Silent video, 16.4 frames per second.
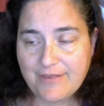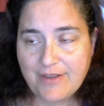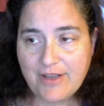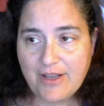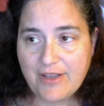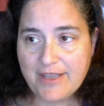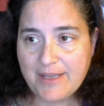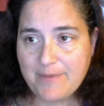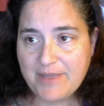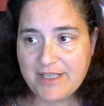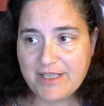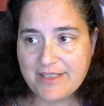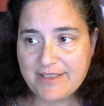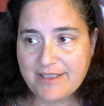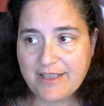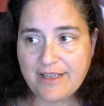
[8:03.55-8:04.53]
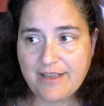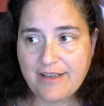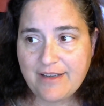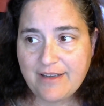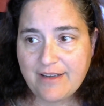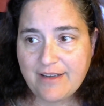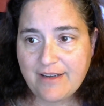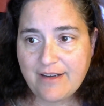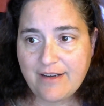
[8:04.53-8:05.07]
all that being said,
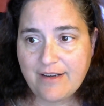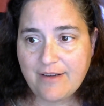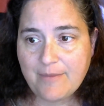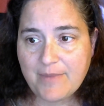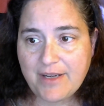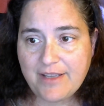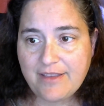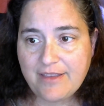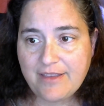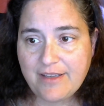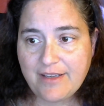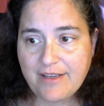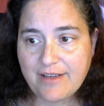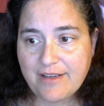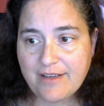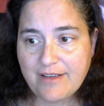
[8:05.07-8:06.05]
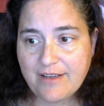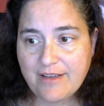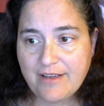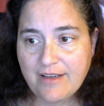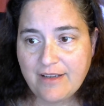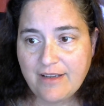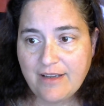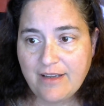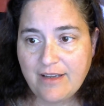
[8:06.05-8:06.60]
I think,
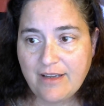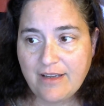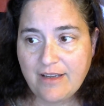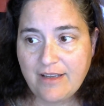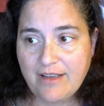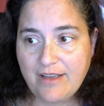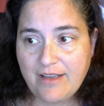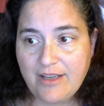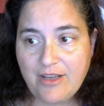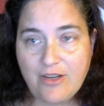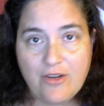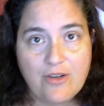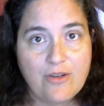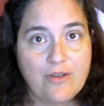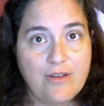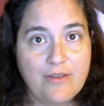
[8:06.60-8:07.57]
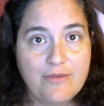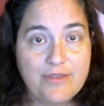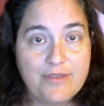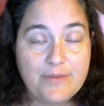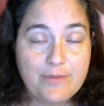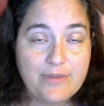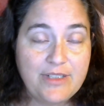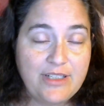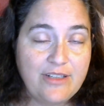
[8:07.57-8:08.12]
it was
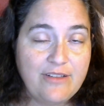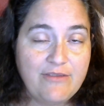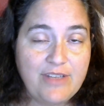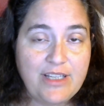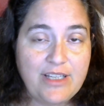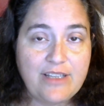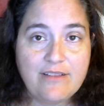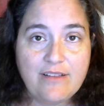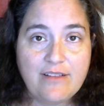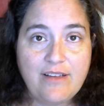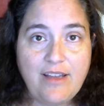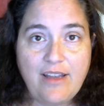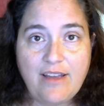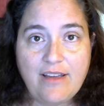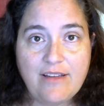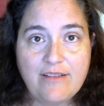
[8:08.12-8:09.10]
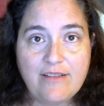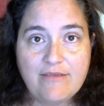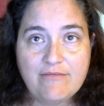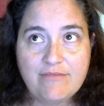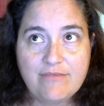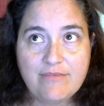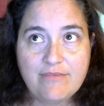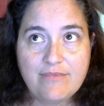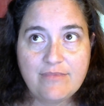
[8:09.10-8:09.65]
a pretty good event. And
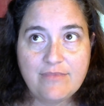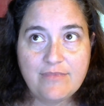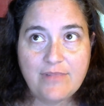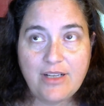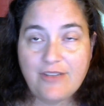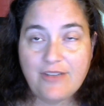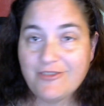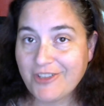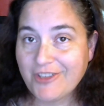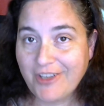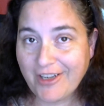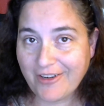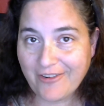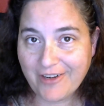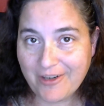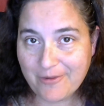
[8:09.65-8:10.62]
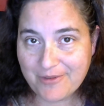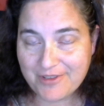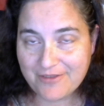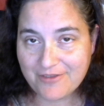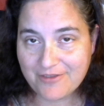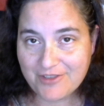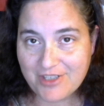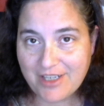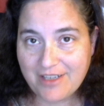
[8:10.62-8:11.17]
I'll show you how great it was
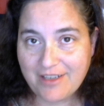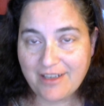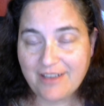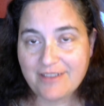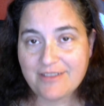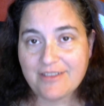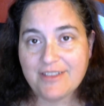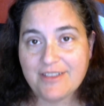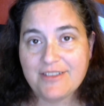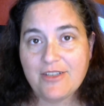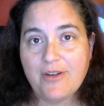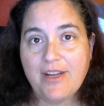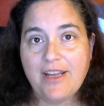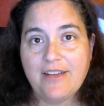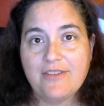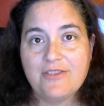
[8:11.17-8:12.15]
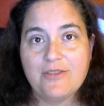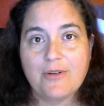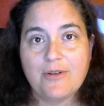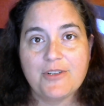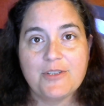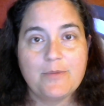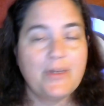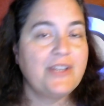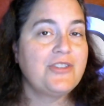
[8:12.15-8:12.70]
for John and I. So let's go ahead and do our
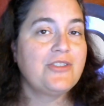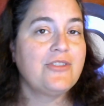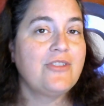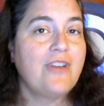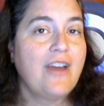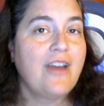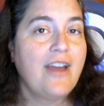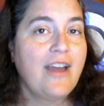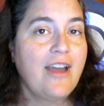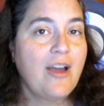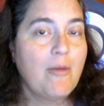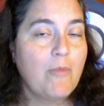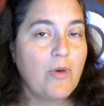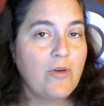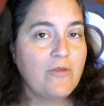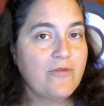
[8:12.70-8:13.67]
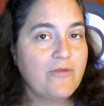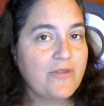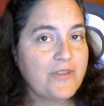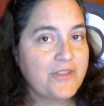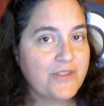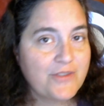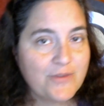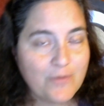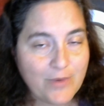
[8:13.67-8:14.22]
special Mole
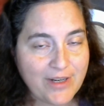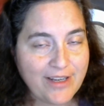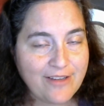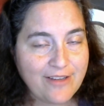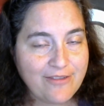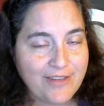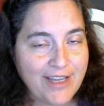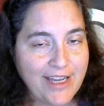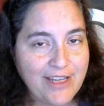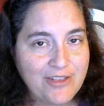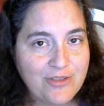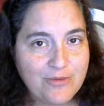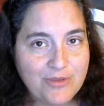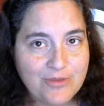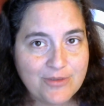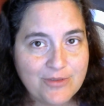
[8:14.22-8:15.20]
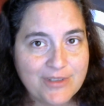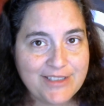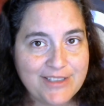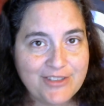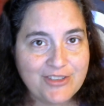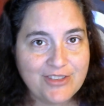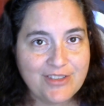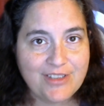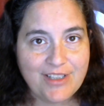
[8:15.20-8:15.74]
vs. Wife Kanto Tour
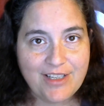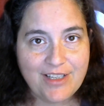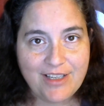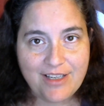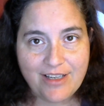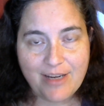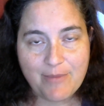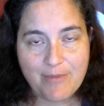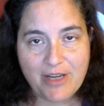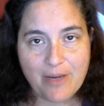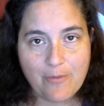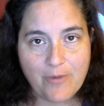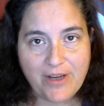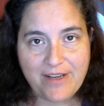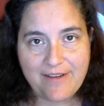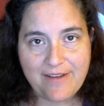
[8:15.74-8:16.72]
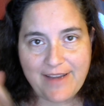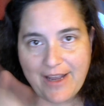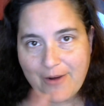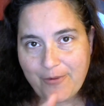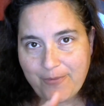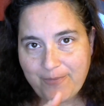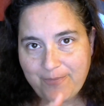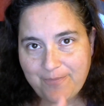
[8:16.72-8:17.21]
edition coming up right now.